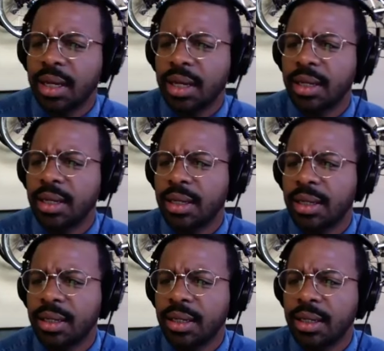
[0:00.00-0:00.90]
Uh,
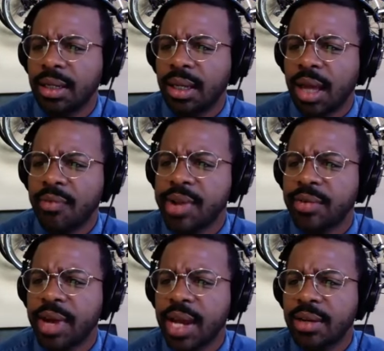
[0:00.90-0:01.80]
have you
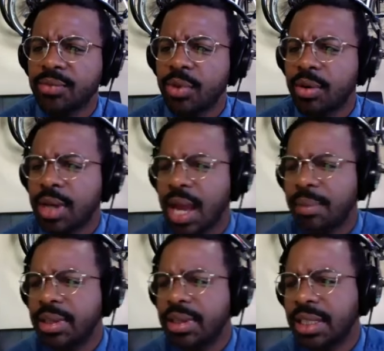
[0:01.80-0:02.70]
ever had a wrong
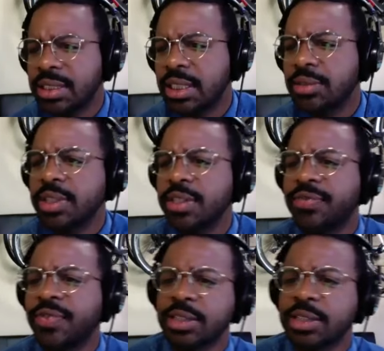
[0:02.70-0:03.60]
habit that seriously
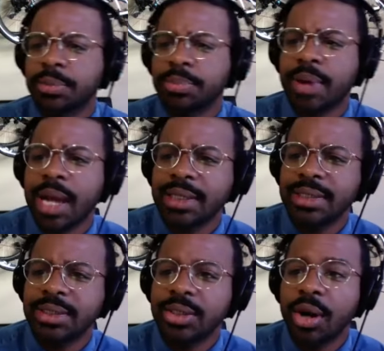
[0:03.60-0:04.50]
affects your
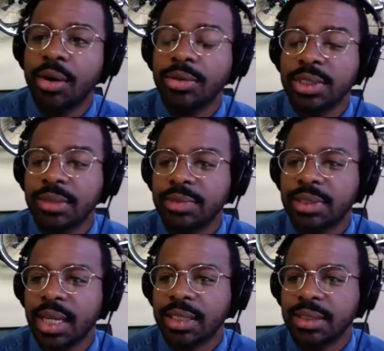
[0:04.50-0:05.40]
practice, goals, and
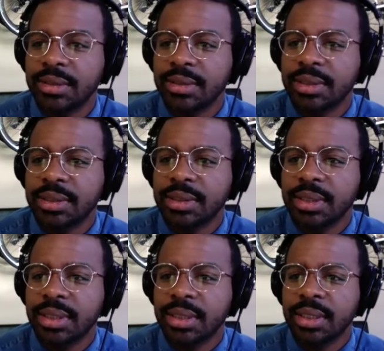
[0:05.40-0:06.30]
objectives?
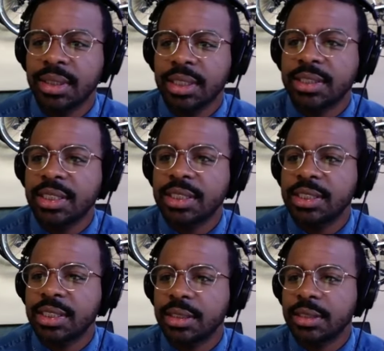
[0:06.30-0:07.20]
Because this
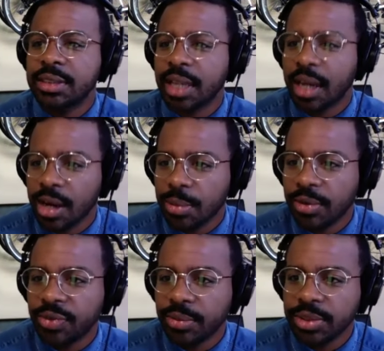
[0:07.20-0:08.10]
is a, uh, terrible
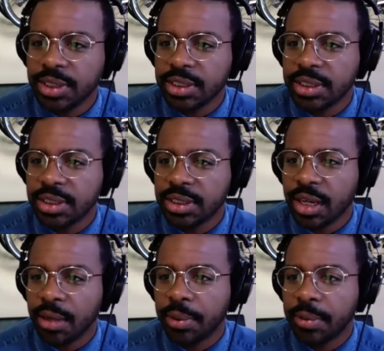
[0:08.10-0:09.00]
for musicians and
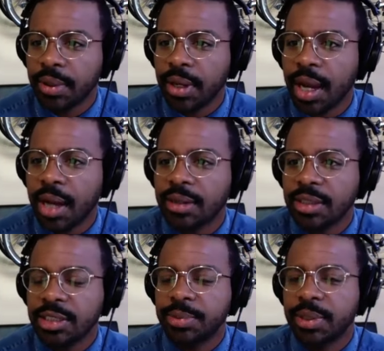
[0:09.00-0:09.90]
young people. How
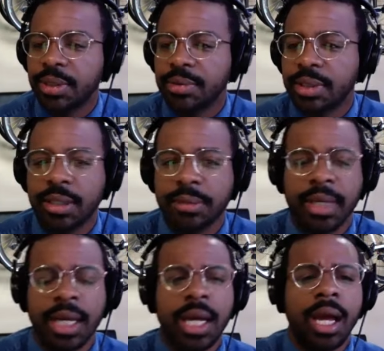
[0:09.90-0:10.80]
can this be overcome?
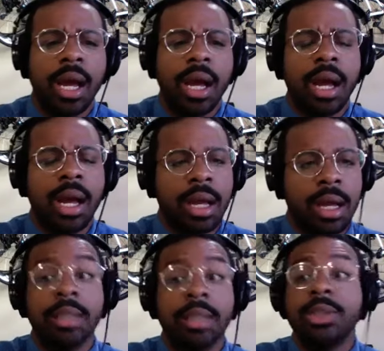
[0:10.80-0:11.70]

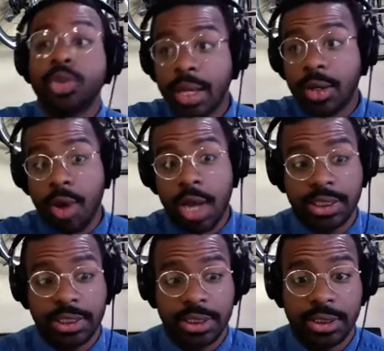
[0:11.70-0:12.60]
Great
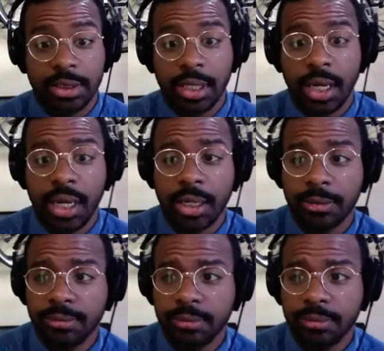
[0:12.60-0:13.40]
question. Um,